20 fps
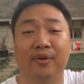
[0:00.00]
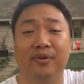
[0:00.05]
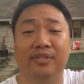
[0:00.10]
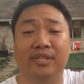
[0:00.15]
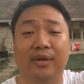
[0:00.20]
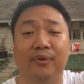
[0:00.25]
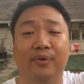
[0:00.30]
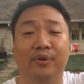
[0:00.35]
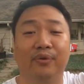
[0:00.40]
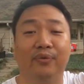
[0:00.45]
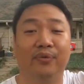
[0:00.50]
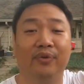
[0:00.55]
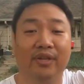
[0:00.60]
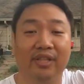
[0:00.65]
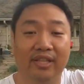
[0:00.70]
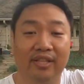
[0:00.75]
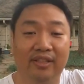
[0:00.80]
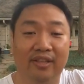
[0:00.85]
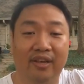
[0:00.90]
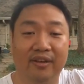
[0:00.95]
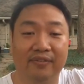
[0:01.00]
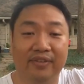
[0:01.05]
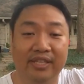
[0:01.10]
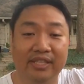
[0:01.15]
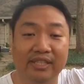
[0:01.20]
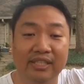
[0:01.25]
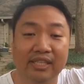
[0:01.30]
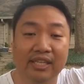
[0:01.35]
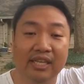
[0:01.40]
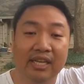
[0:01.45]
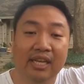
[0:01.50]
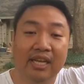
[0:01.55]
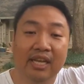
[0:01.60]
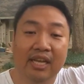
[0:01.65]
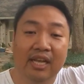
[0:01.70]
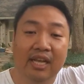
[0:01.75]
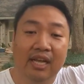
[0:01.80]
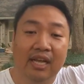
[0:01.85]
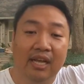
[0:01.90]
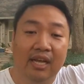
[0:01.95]
I would really love it.
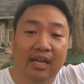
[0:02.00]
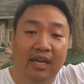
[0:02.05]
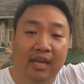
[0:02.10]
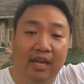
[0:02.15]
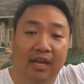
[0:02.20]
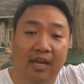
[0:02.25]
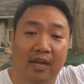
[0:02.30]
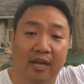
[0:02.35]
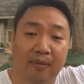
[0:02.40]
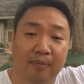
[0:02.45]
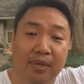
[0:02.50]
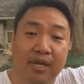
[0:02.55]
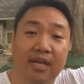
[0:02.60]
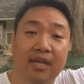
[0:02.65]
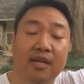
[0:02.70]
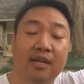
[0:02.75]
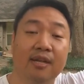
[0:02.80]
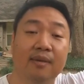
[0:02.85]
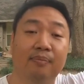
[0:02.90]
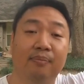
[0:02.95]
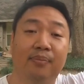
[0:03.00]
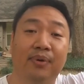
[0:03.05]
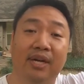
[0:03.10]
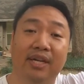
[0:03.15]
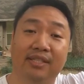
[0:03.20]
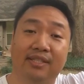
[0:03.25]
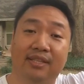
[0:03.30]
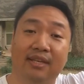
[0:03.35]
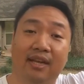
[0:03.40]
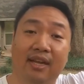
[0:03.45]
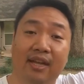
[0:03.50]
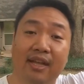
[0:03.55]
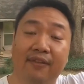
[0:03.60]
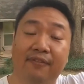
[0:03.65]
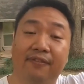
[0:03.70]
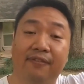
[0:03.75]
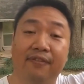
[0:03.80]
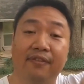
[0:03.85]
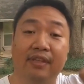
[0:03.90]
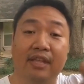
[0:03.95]
But
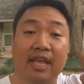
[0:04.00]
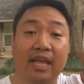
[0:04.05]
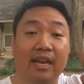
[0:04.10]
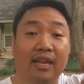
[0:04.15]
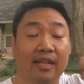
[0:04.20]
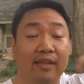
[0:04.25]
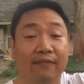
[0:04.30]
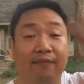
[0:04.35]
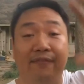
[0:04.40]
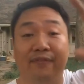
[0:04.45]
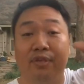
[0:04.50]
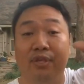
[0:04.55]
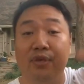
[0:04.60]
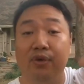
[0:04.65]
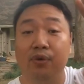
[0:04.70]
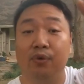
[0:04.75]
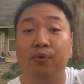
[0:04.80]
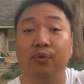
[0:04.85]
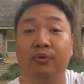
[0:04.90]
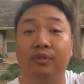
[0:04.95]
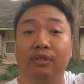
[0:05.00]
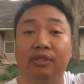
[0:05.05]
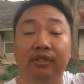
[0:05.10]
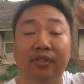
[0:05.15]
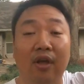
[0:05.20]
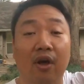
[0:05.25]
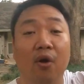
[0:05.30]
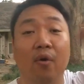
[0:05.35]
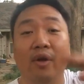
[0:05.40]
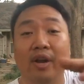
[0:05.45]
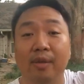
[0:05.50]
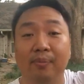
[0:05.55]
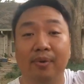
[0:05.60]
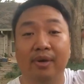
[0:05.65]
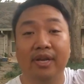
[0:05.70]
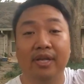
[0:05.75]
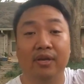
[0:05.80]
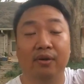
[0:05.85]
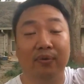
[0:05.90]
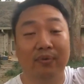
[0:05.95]
if you know
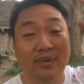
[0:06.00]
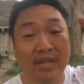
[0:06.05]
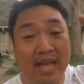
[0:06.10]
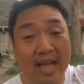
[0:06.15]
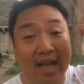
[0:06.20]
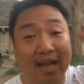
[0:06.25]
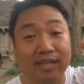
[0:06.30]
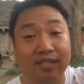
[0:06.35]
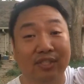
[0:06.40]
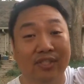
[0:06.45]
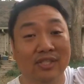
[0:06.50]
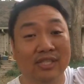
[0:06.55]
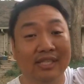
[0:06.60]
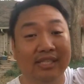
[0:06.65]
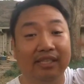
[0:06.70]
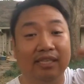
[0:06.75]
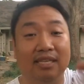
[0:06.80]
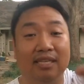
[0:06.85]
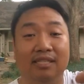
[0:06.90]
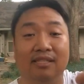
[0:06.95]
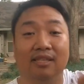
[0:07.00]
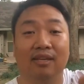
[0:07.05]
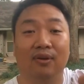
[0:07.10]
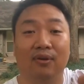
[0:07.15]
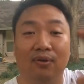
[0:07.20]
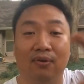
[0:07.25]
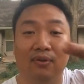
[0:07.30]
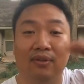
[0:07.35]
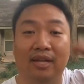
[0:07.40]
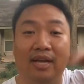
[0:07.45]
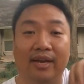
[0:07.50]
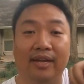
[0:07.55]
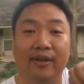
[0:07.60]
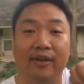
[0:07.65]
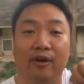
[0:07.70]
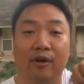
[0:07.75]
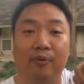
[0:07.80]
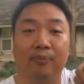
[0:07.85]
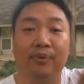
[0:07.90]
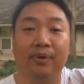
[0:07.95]
anybody who actually needs a whole lot of help,